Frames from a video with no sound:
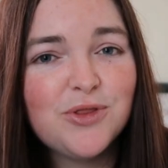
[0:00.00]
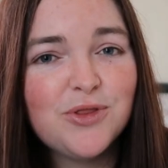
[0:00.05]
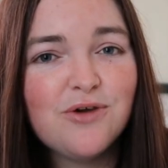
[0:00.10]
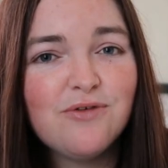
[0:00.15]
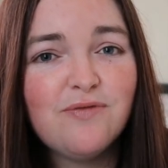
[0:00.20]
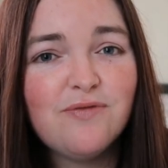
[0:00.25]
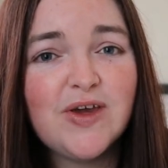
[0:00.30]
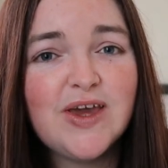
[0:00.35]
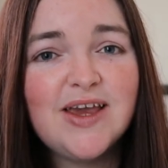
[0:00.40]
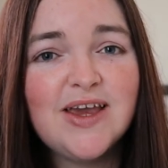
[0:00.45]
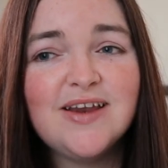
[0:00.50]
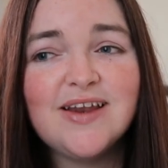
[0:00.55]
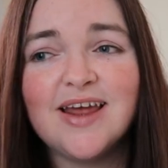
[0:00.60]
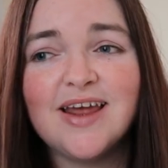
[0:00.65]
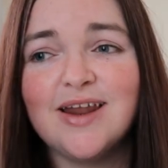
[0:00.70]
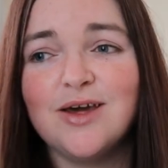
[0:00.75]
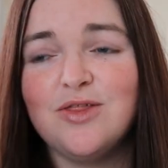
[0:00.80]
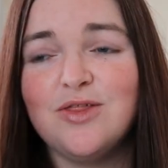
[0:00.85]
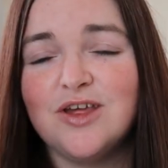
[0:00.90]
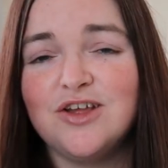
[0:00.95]
with her feed
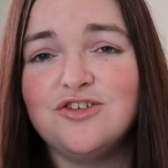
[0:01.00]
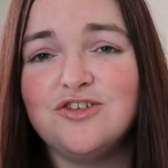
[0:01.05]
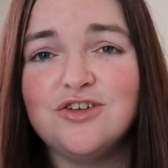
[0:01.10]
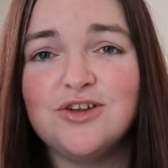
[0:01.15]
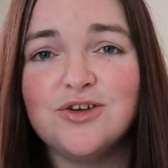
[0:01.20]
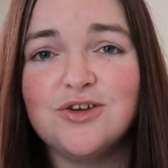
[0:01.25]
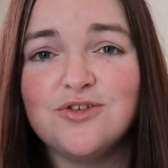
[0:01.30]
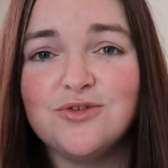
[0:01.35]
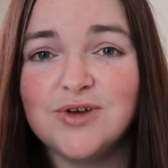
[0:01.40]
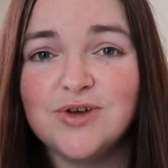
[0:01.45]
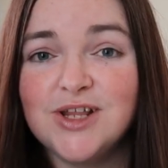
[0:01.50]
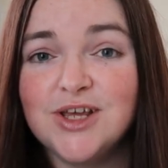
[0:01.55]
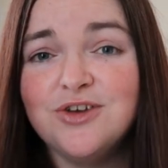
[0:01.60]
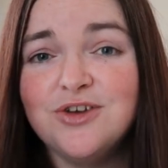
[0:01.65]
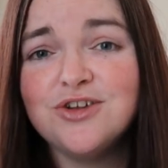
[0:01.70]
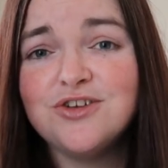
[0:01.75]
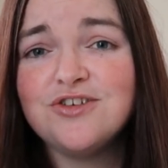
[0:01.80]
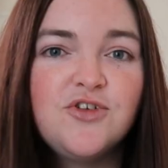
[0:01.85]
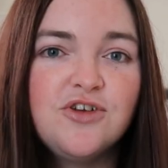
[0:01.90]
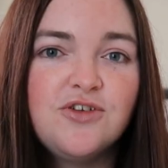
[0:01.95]
and I think she looks really good.